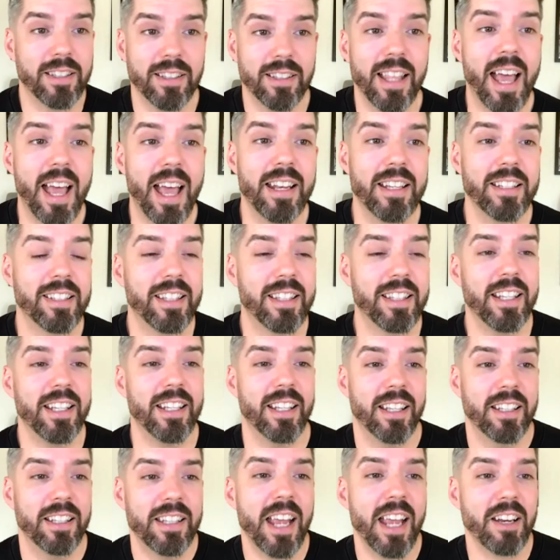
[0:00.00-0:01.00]
That is
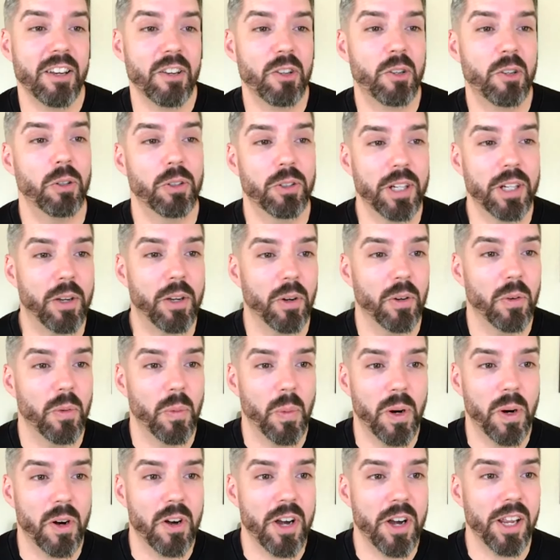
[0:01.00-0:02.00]
the technical Greek
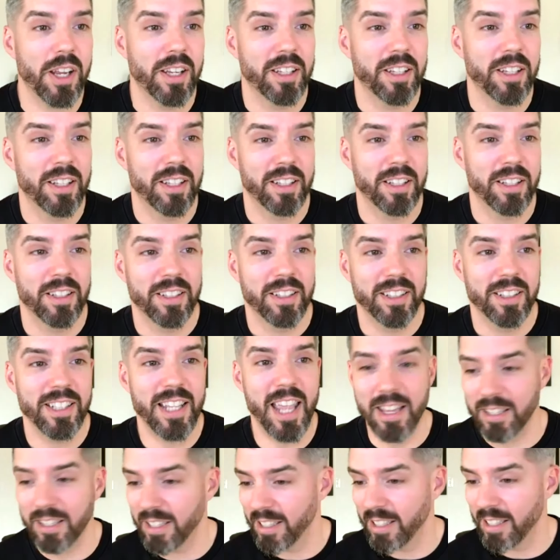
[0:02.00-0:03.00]
word.
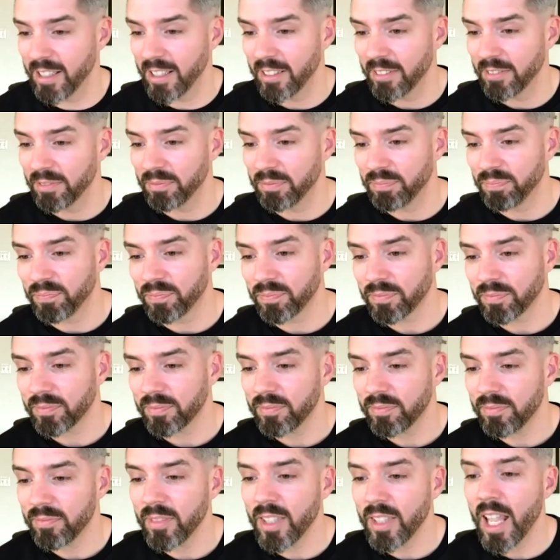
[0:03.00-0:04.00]
Yes.
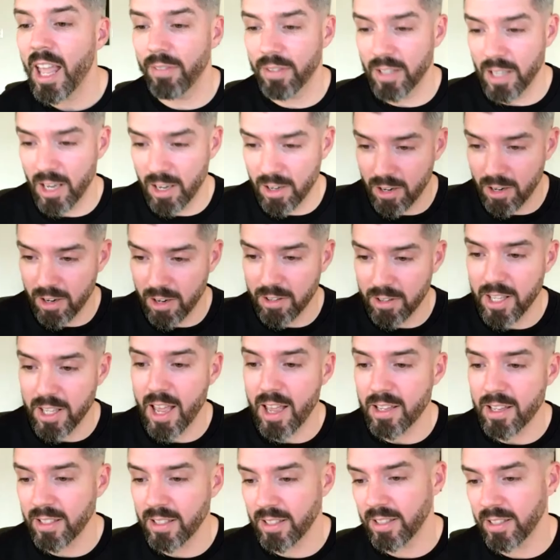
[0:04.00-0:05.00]
Heaven on earth.
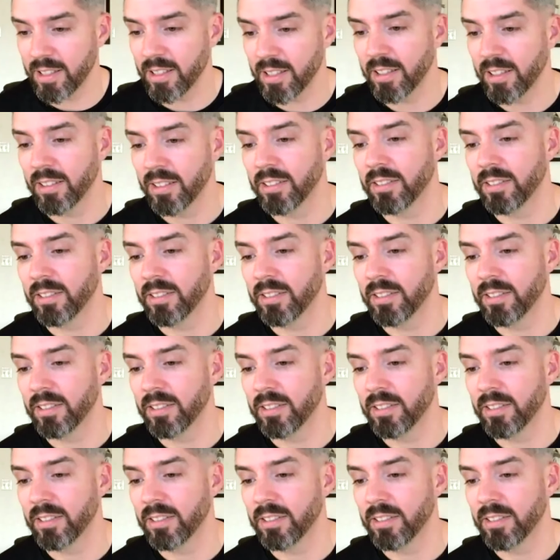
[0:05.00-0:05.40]
Yes.